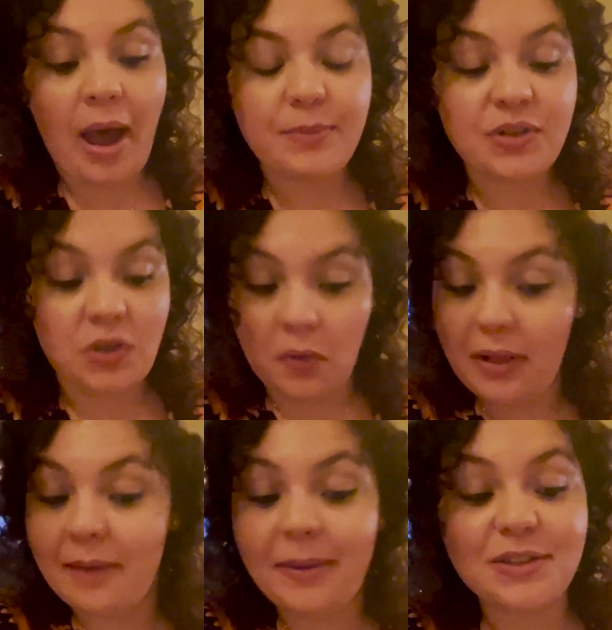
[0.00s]
so
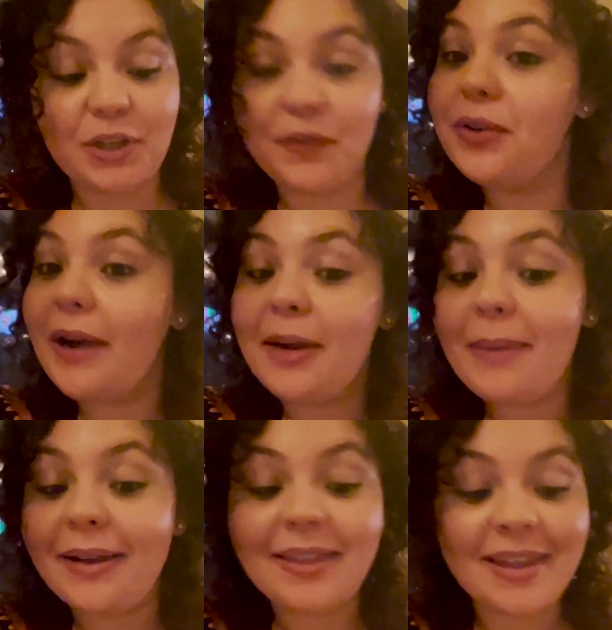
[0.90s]
glad my server
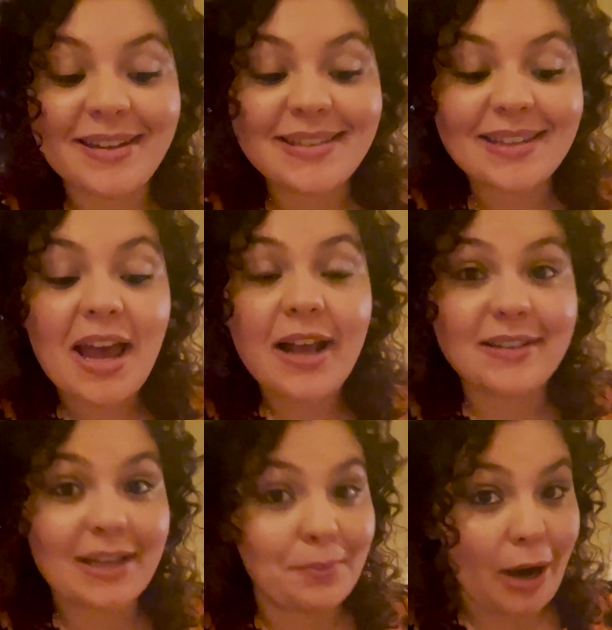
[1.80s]
recommended this,
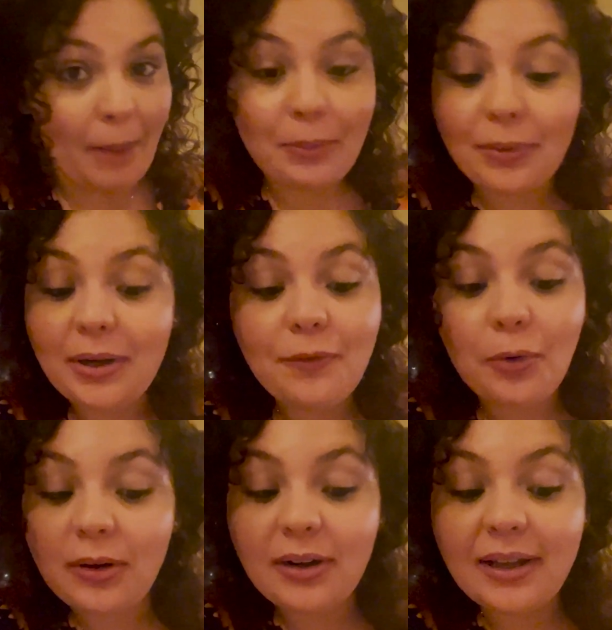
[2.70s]
because I probably wouldn't have
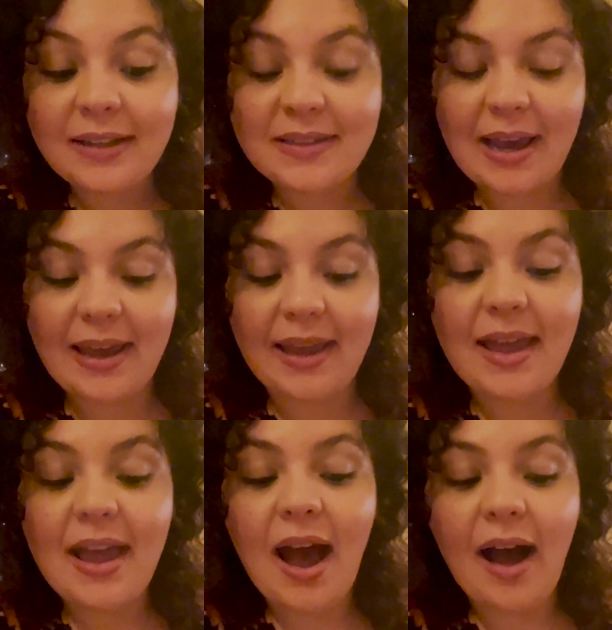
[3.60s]
ordered it, because I
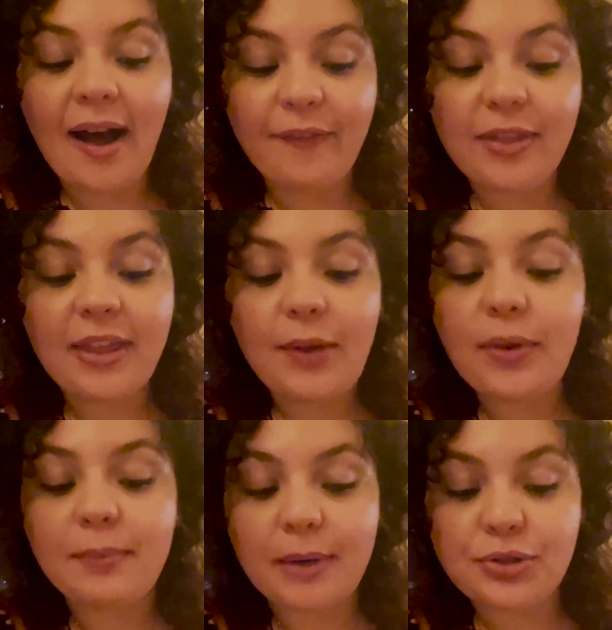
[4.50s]
have a thing
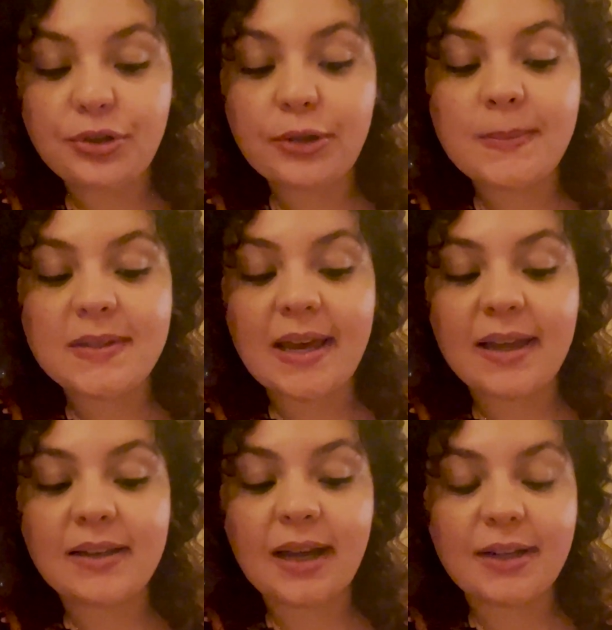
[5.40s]
with mushrooms,
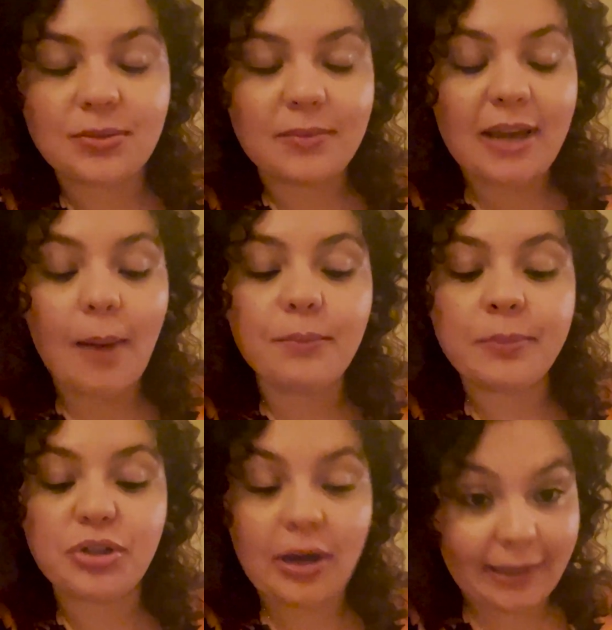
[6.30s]
and I'm
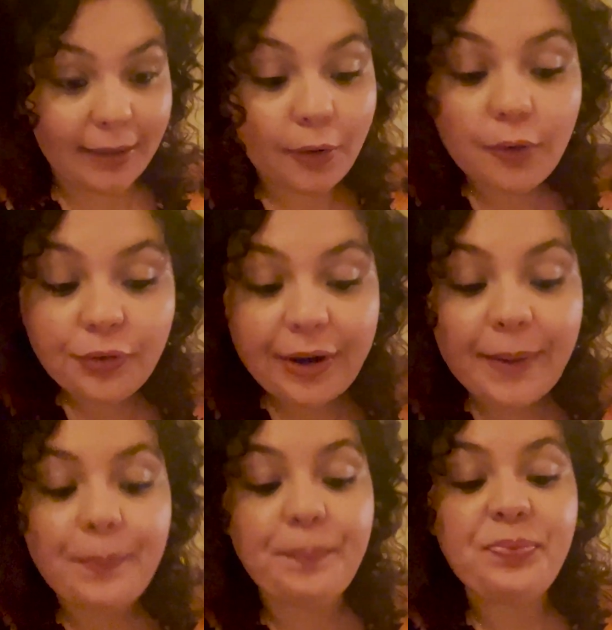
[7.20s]
trying to get over
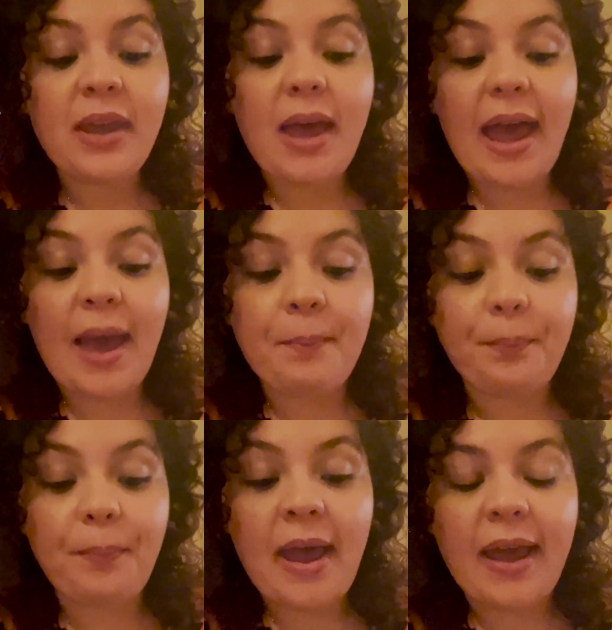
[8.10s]
it.
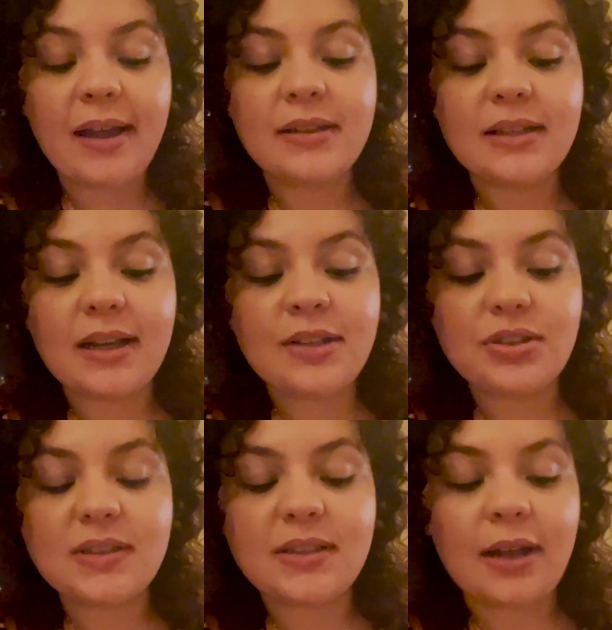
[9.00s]
And it
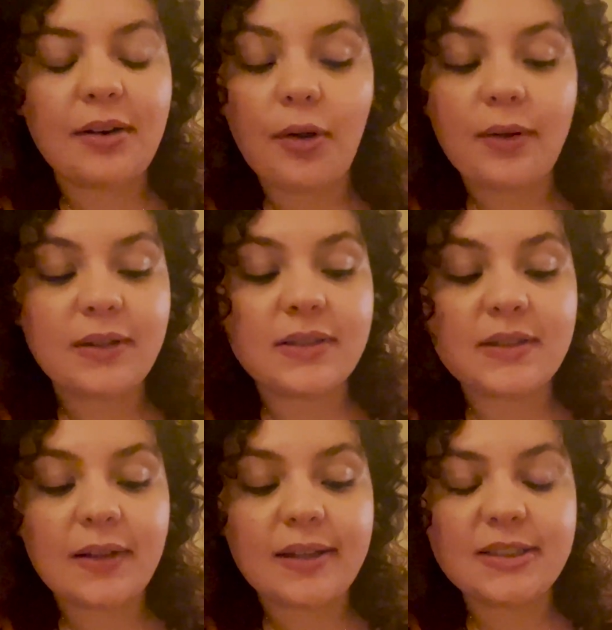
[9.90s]
just, I don't know, it didn't
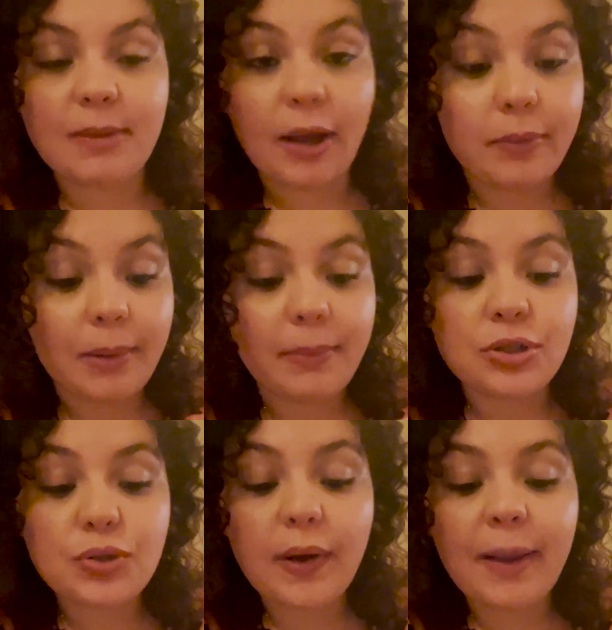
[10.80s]
sound like something I would maybe
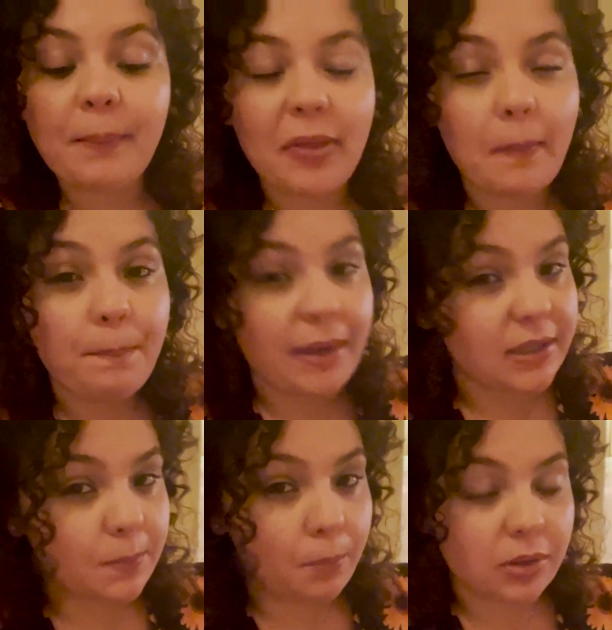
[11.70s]
enjoy. I'm not the
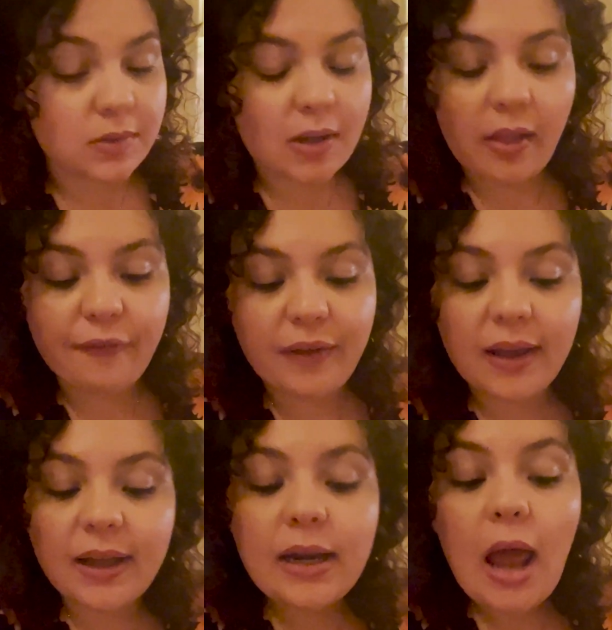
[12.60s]
biggest marsala
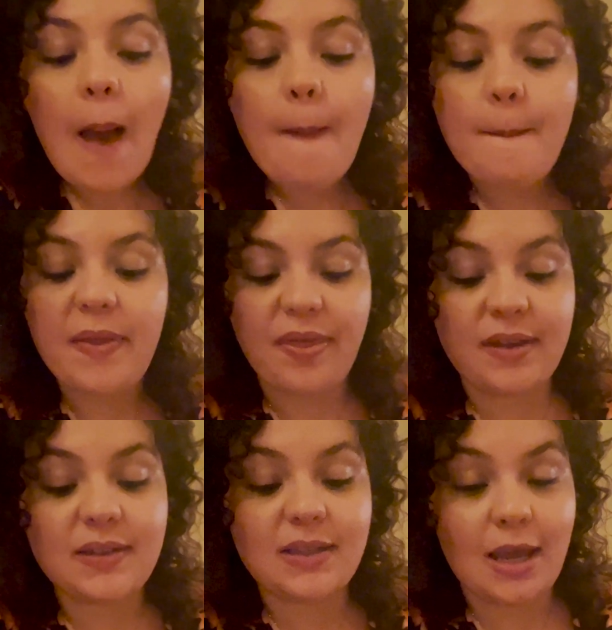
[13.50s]
fan, but
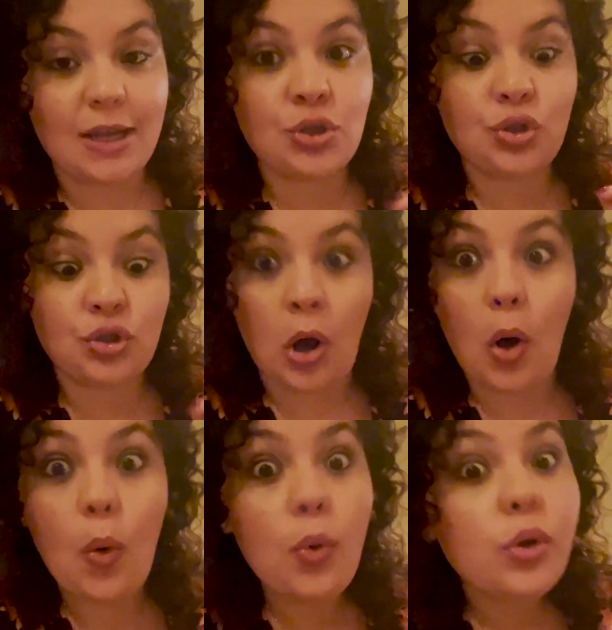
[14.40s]
this is
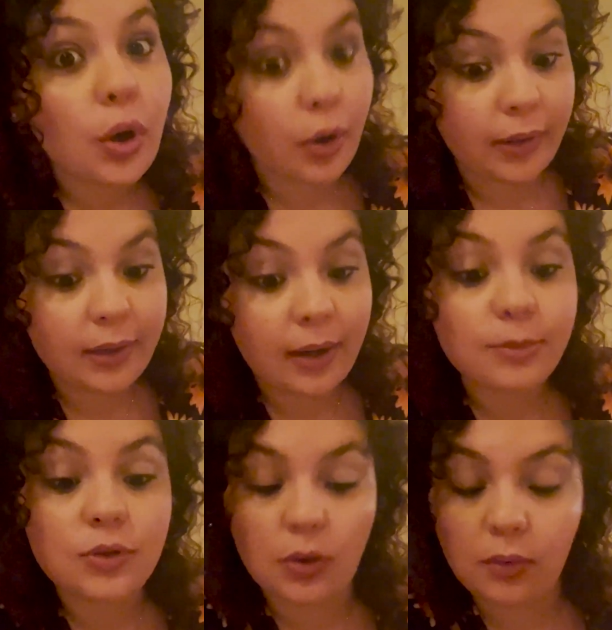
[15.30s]
so good. I'm
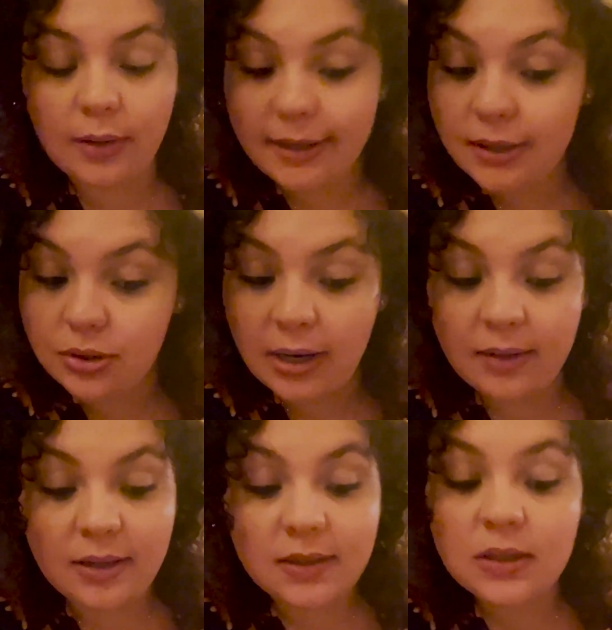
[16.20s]
so glad I
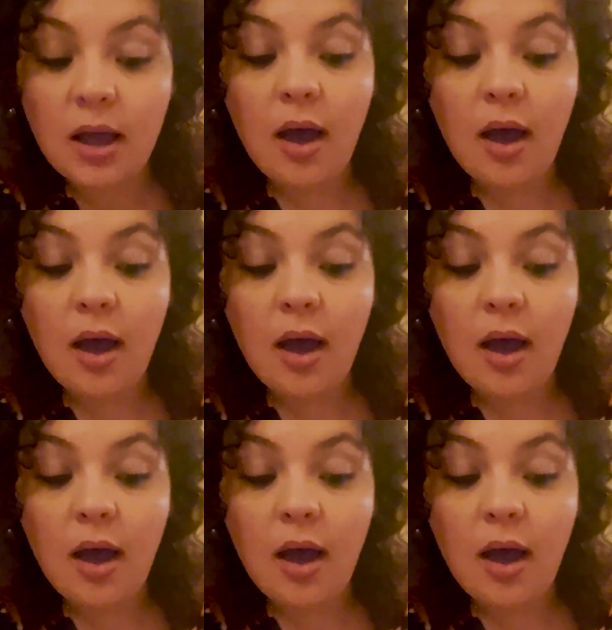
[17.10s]
tried this.